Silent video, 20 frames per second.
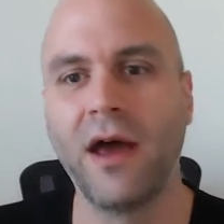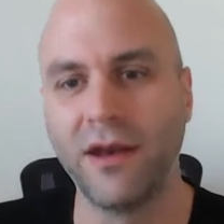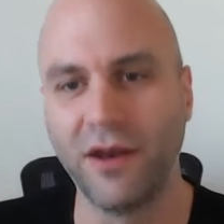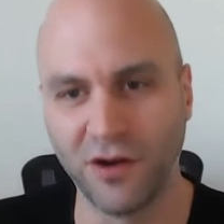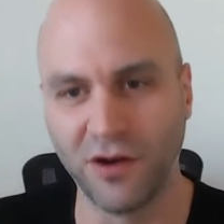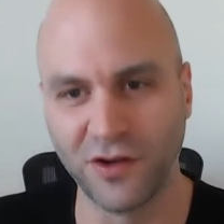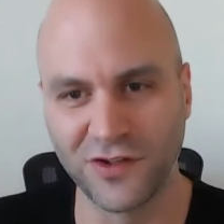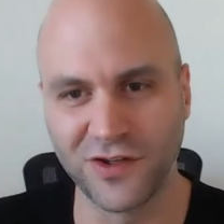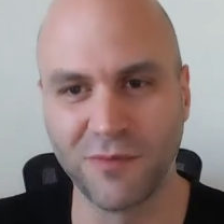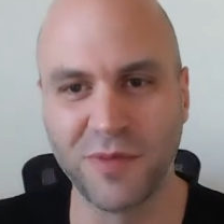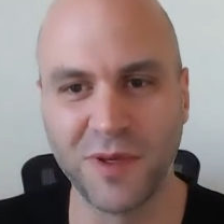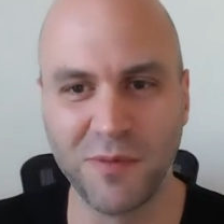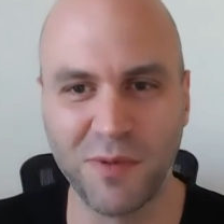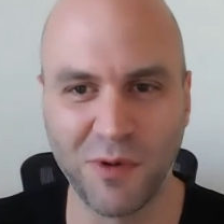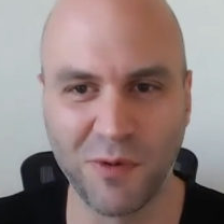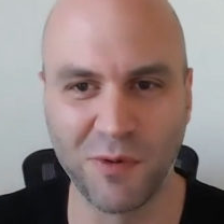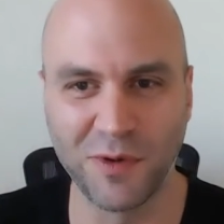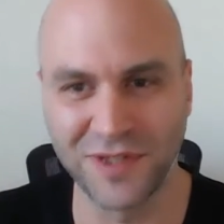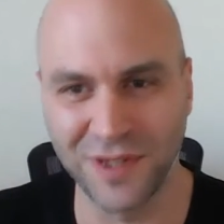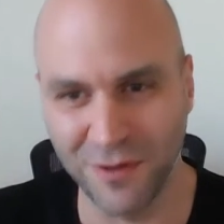I know some
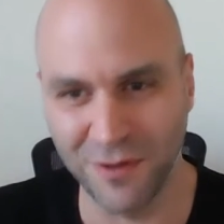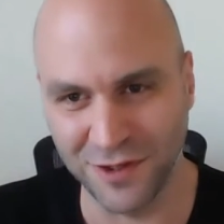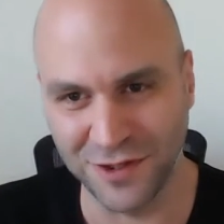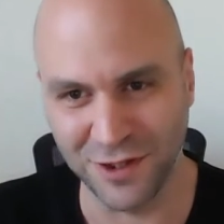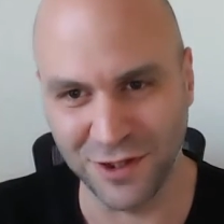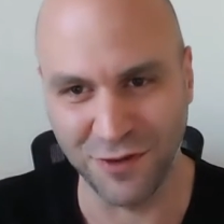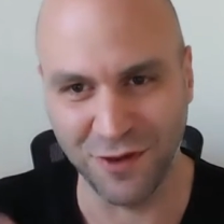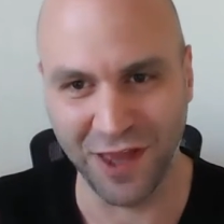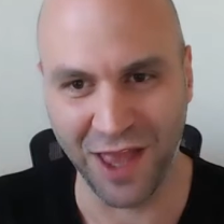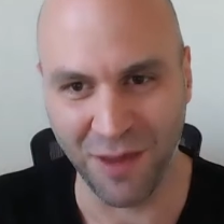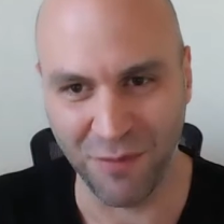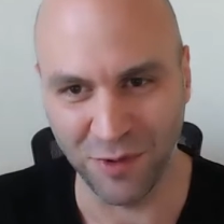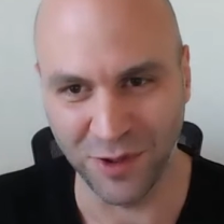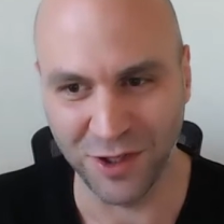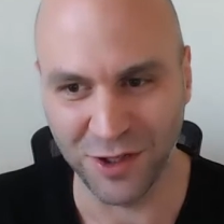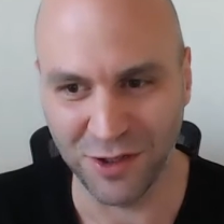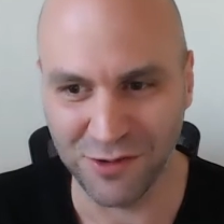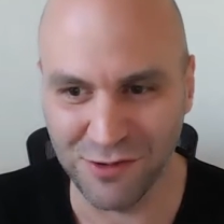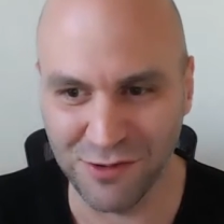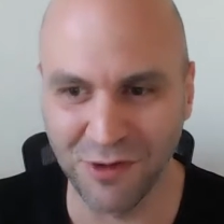people will say there's nothing
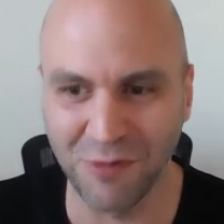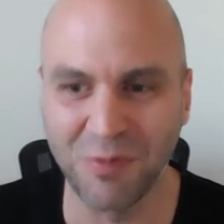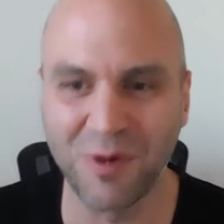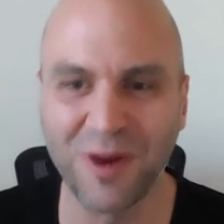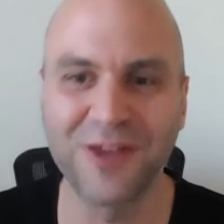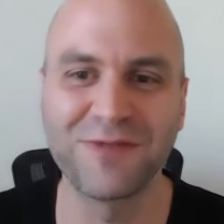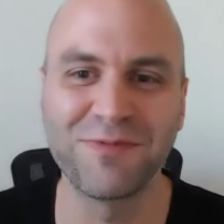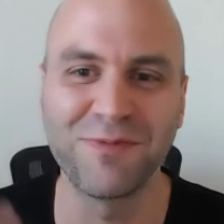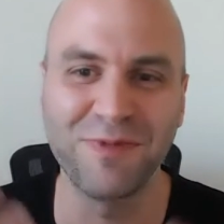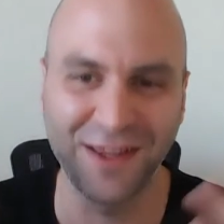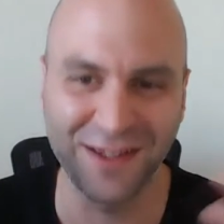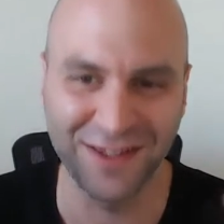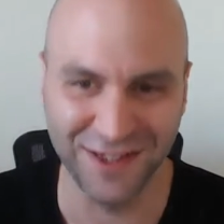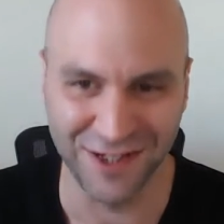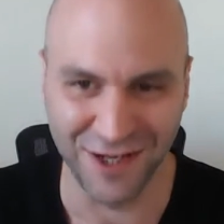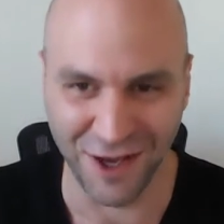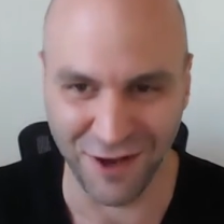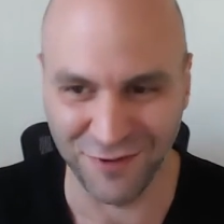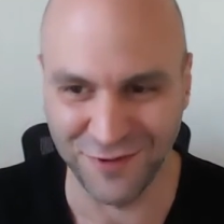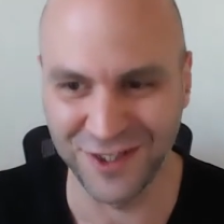happening in Google Plus, but that's
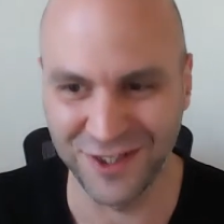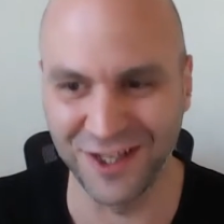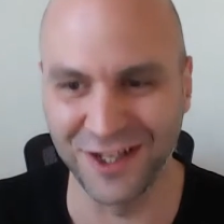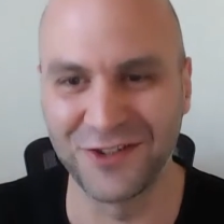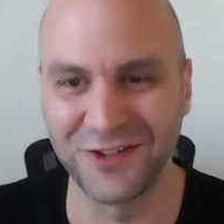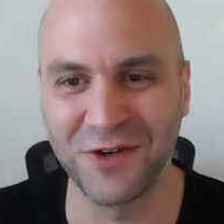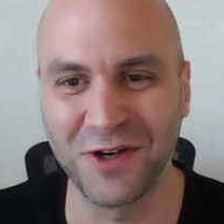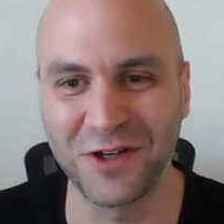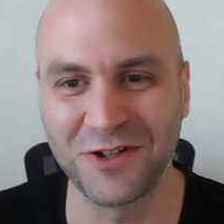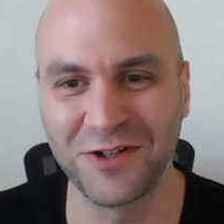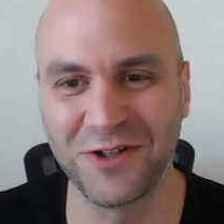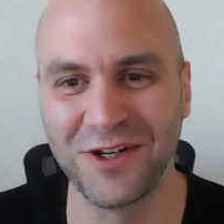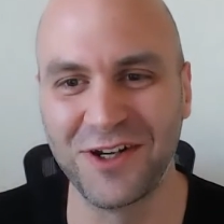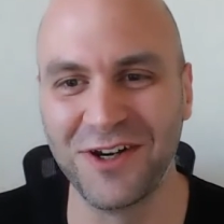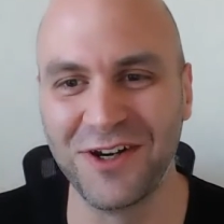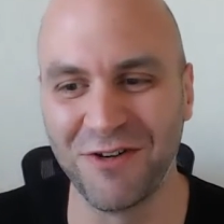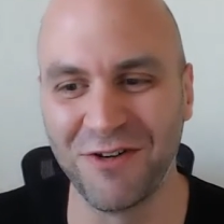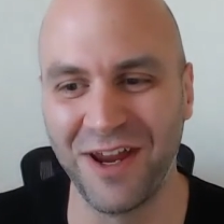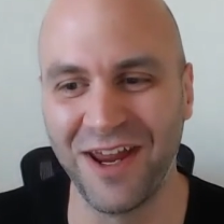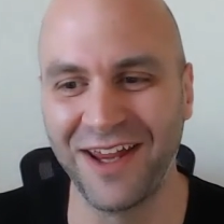enough still to actually
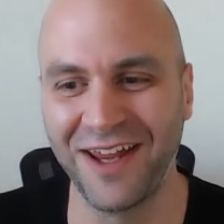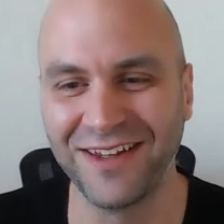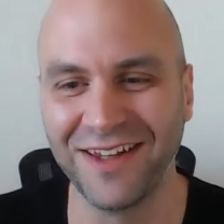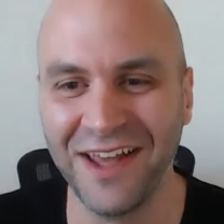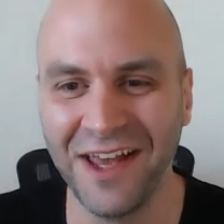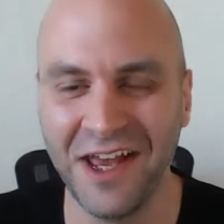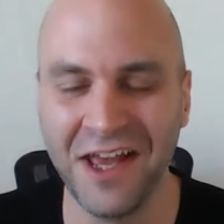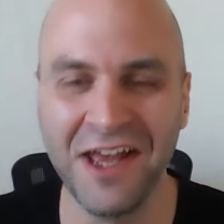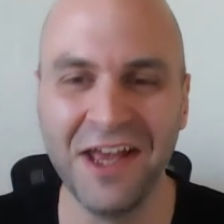create.